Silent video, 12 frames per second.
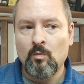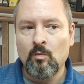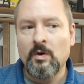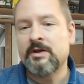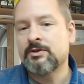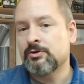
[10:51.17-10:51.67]

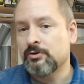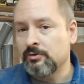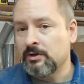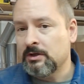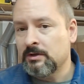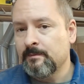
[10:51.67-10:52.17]
way to do
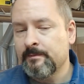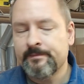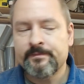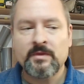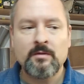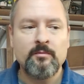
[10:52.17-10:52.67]
it,
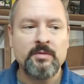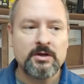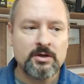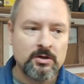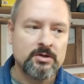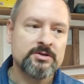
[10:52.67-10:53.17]

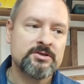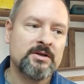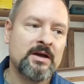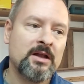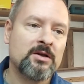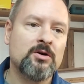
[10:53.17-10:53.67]
because
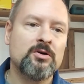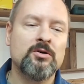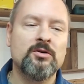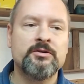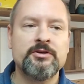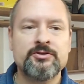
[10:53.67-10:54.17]

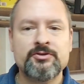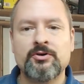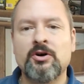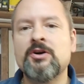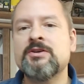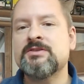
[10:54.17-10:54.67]
alcohol
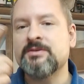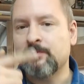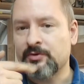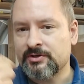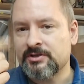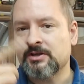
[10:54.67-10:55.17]
destroys the
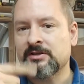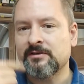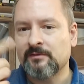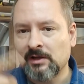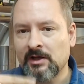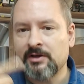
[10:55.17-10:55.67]

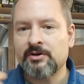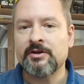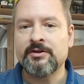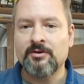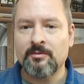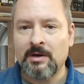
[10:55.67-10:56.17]
protective layer
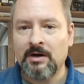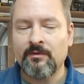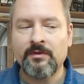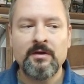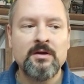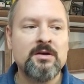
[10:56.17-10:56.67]
in your
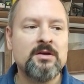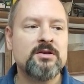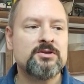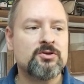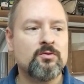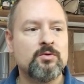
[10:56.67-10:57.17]
mouth.
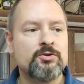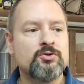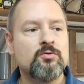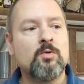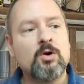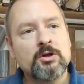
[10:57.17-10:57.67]
So what
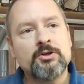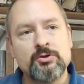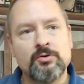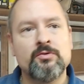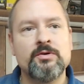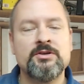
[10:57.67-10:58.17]
you want to
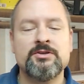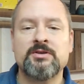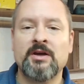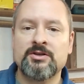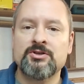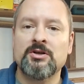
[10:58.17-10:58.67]
do is
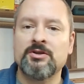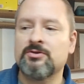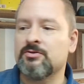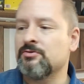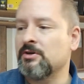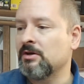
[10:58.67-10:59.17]
actually
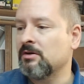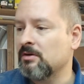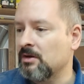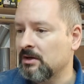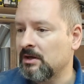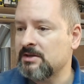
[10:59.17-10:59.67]
to drink
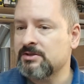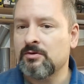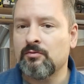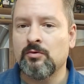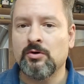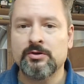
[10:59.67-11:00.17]
a glass
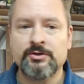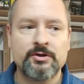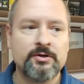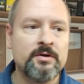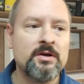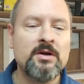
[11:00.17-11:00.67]
of water,